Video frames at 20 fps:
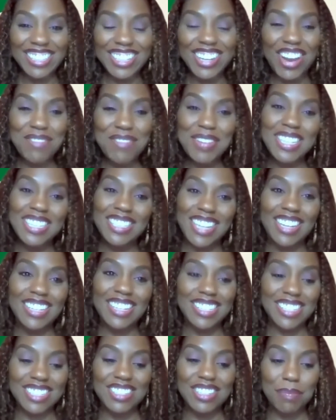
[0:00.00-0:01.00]
So I'm
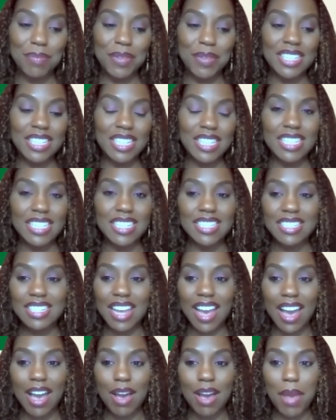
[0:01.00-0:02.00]
excited to jump into this.
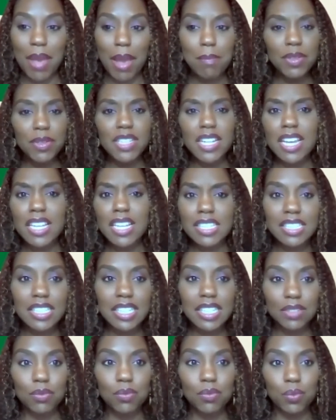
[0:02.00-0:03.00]
And plus,
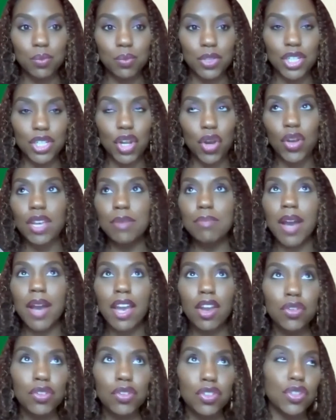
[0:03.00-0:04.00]
in
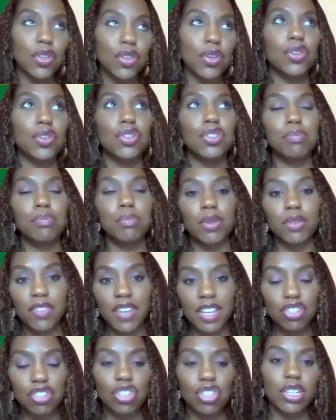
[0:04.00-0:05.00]
my own circles,
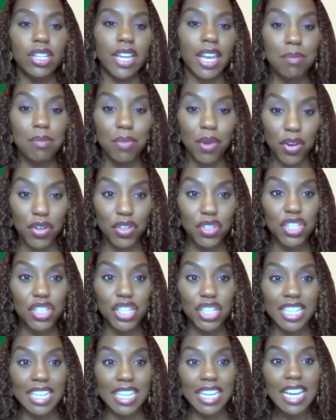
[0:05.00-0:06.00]
professionally and
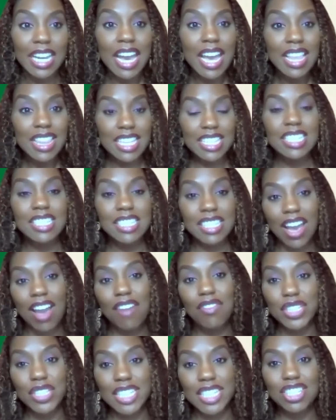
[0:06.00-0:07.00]
personally, this is a
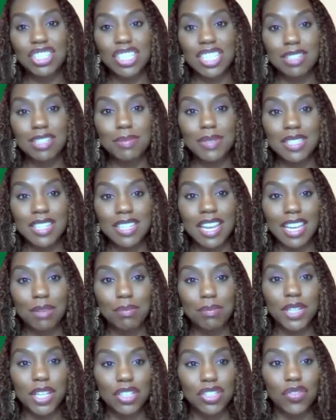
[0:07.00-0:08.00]
conversation that's been
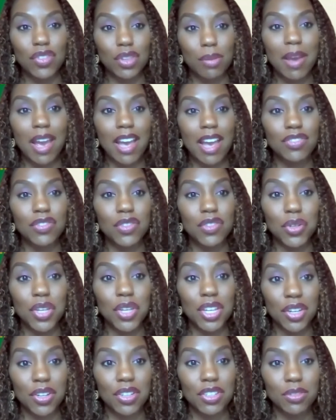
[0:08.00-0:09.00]
taking place over the past few
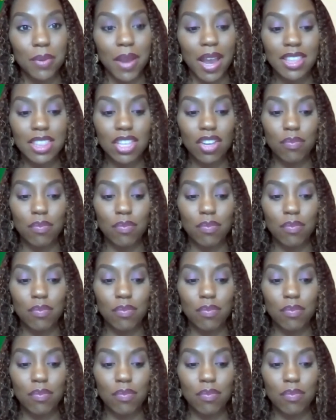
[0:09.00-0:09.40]
years, right?